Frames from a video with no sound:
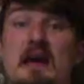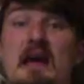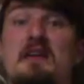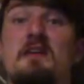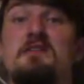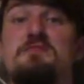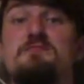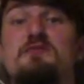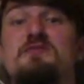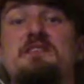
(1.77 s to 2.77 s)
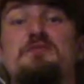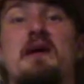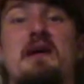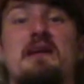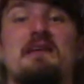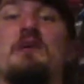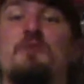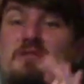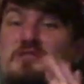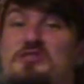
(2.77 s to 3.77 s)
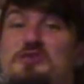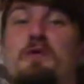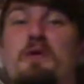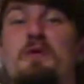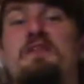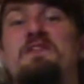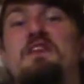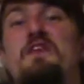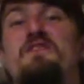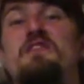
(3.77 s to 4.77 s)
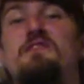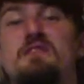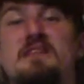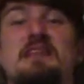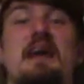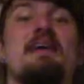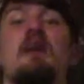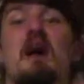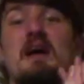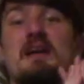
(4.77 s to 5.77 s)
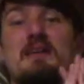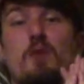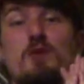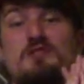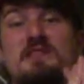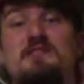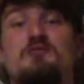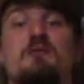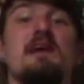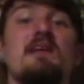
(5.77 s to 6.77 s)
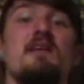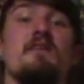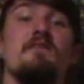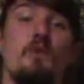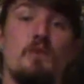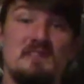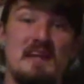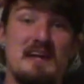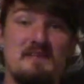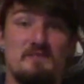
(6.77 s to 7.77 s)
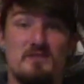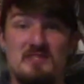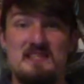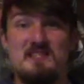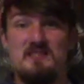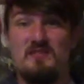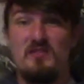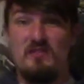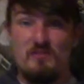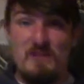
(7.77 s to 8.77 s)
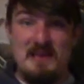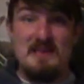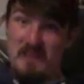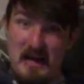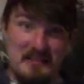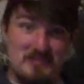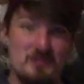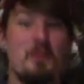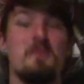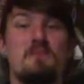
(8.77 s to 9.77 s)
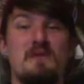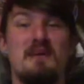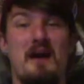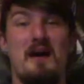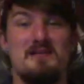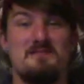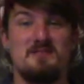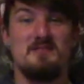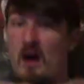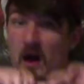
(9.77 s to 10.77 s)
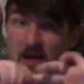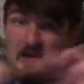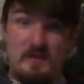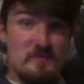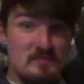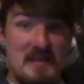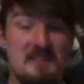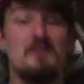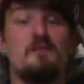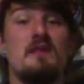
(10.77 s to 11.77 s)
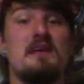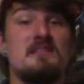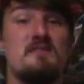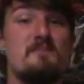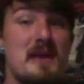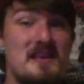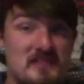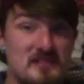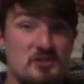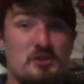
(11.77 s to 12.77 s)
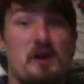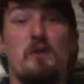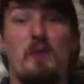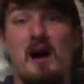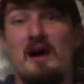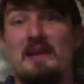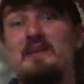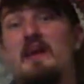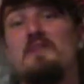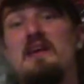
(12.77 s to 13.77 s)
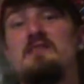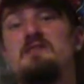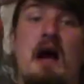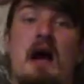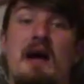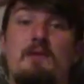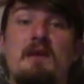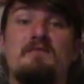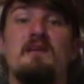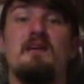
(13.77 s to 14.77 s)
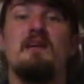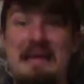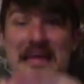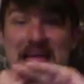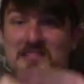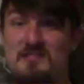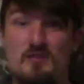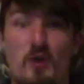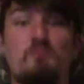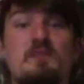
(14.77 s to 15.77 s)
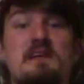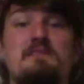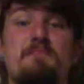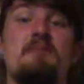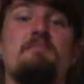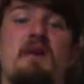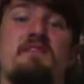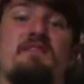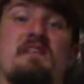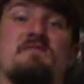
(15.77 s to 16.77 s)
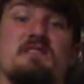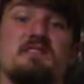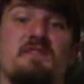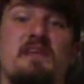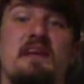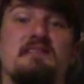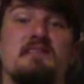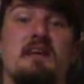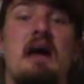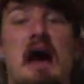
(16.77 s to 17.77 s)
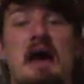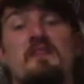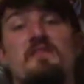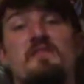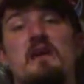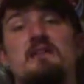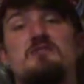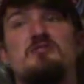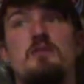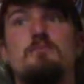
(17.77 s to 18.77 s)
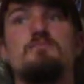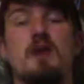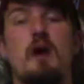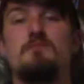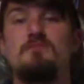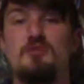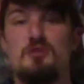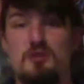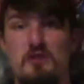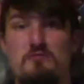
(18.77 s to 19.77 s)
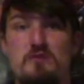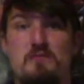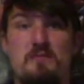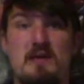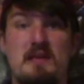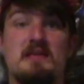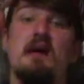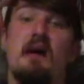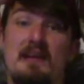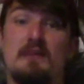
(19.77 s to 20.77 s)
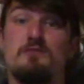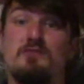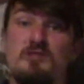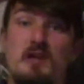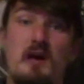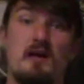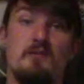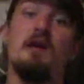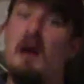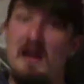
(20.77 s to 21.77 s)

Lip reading: Hey guys, musicninjamat here with a super quick video for you today. I watched the trailer for Daredevil Season 3 and it's got me pretty hyped. I know Daredevil is an amazing show, I love it. However, he's not really been my favourite defender and I find sometimes the show can be a little slow.